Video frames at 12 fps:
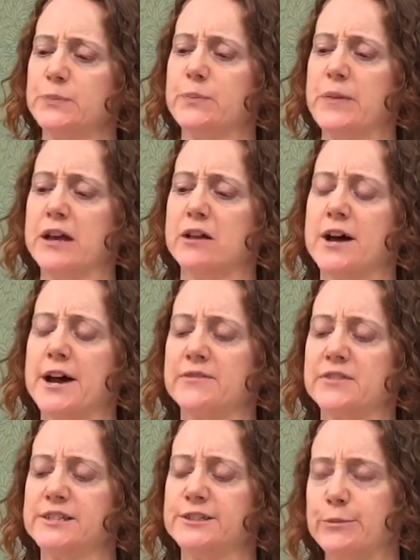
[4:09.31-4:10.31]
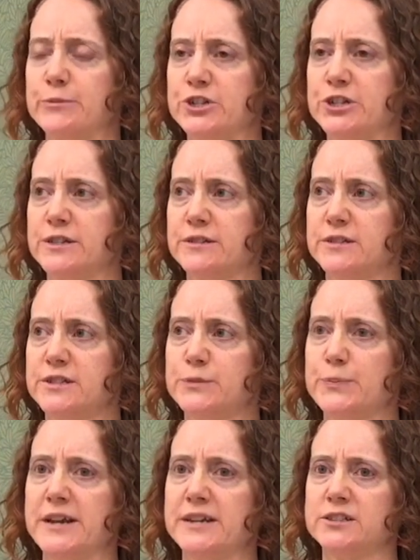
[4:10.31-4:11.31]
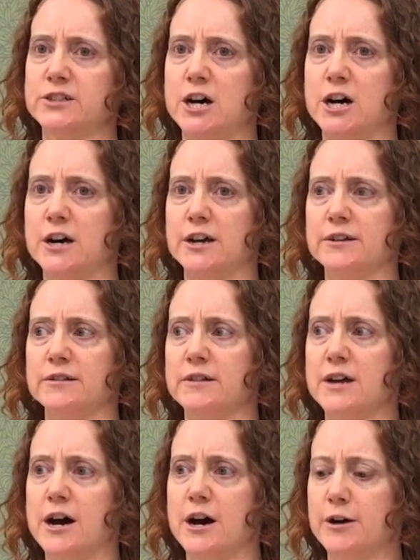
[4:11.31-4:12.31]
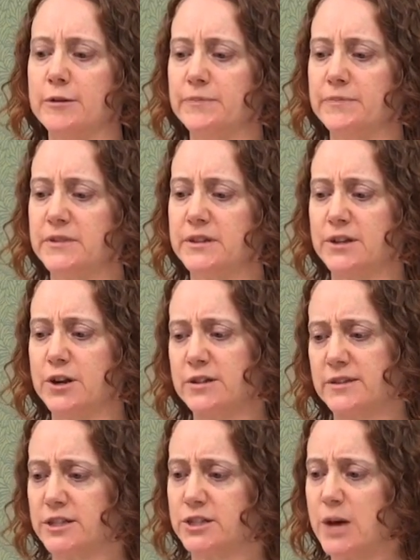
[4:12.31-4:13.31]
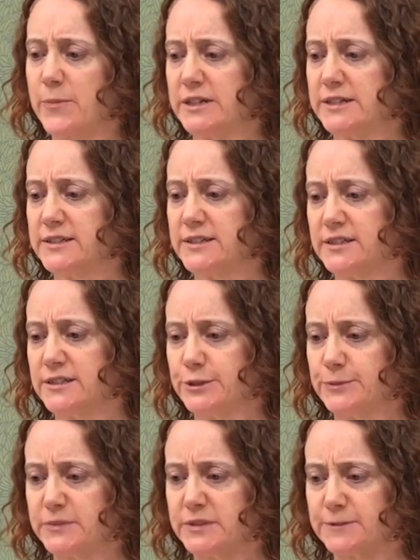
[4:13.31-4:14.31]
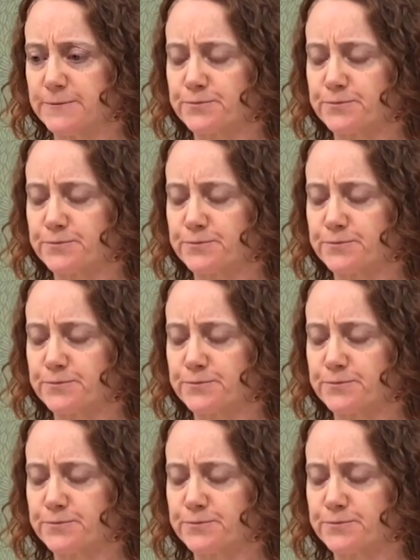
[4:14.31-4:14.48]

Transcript: make a lot of assumptions based on the dominant systems,